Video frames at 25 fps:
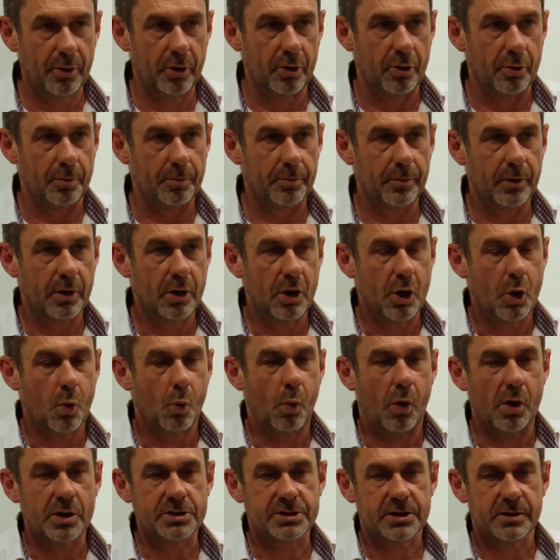boom
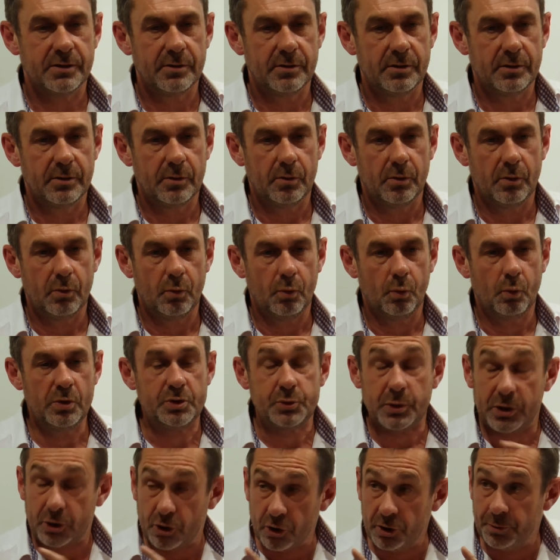was,
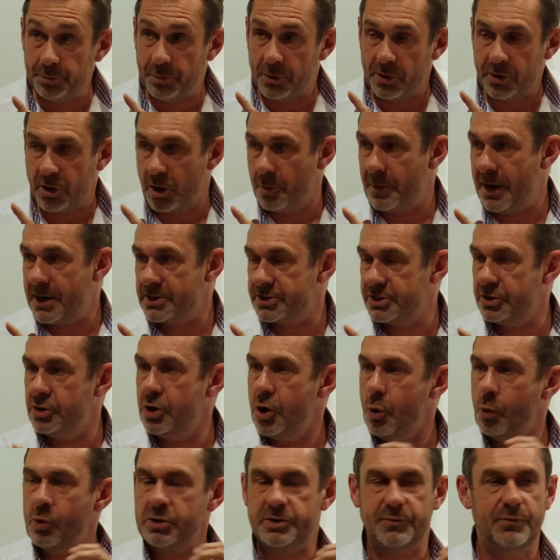which we could go back to,
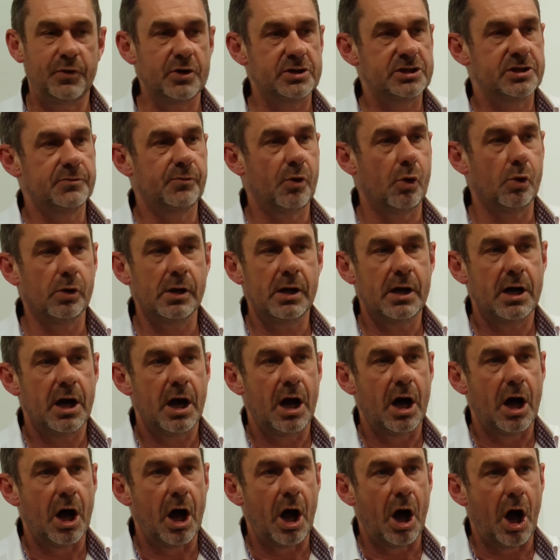was first of all
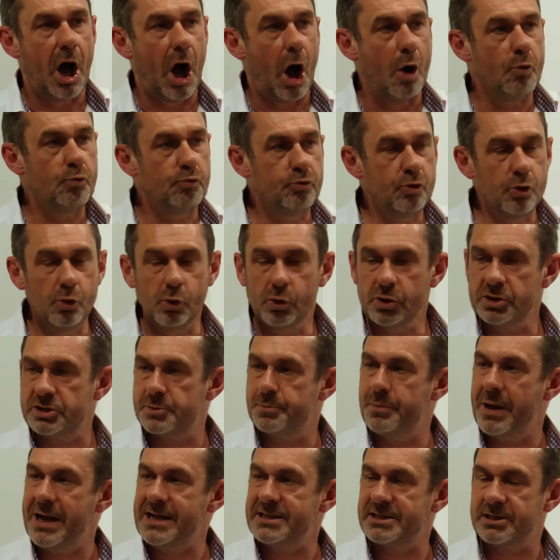a
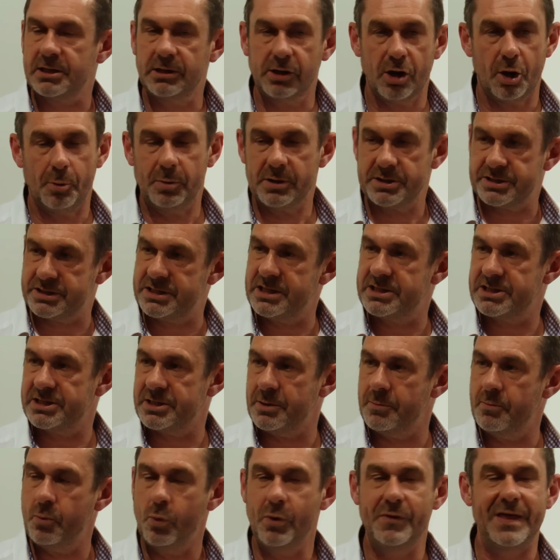rules-based global
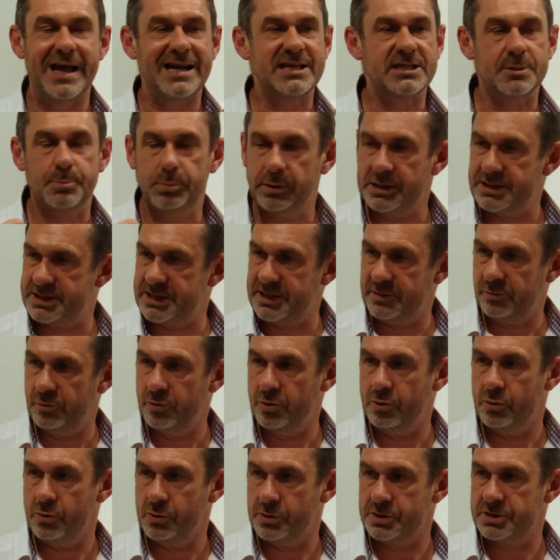system with explicit
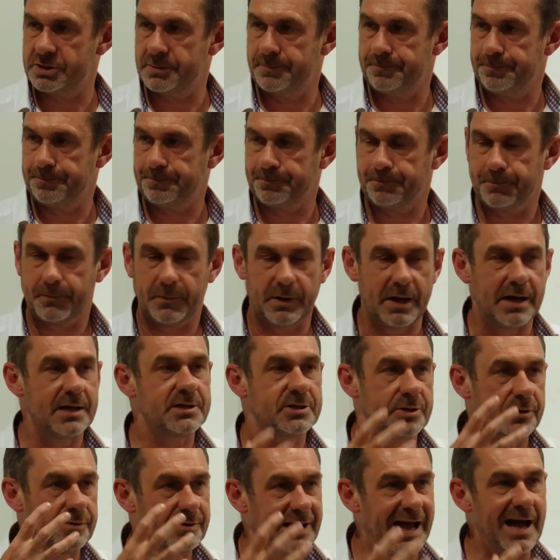rules. Okay,
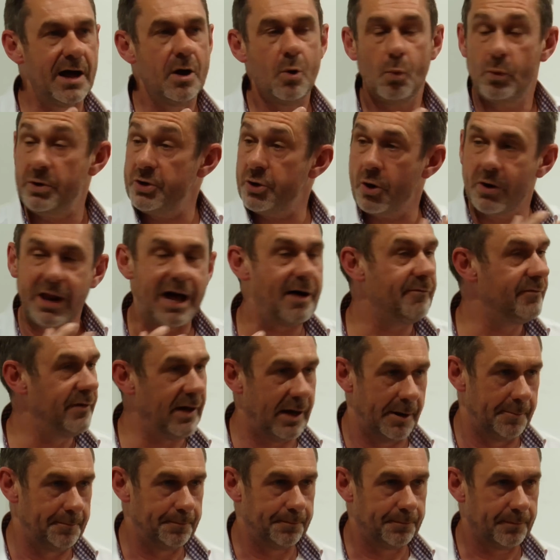so that we don't have
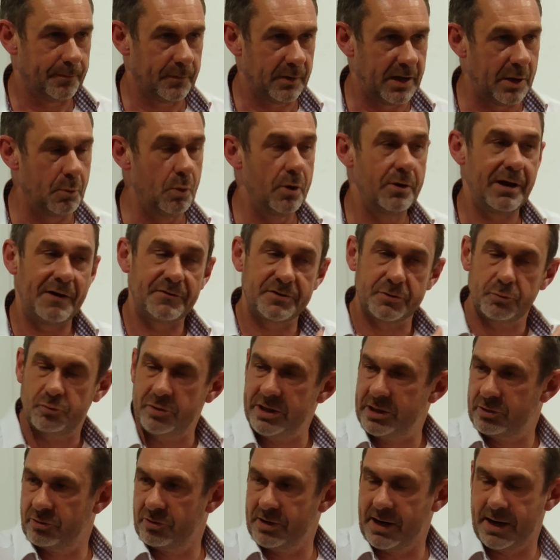that. Okay, we'd have to
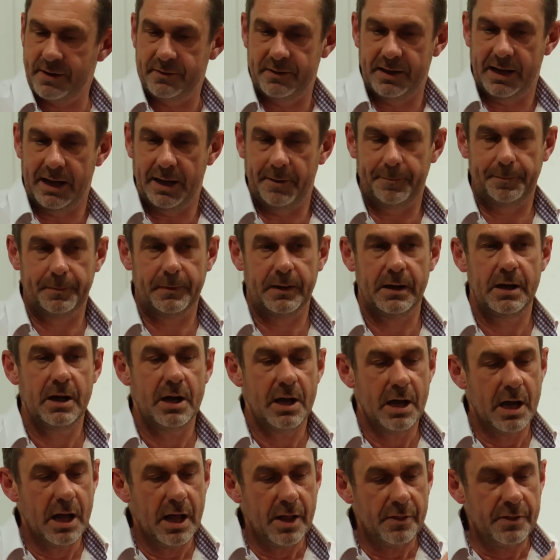recreate that.
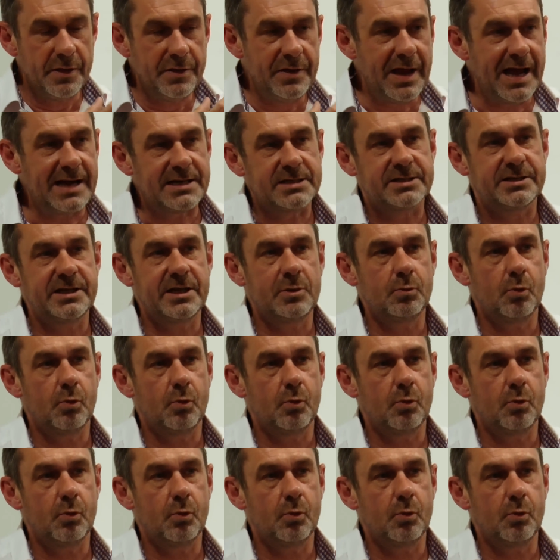The next thing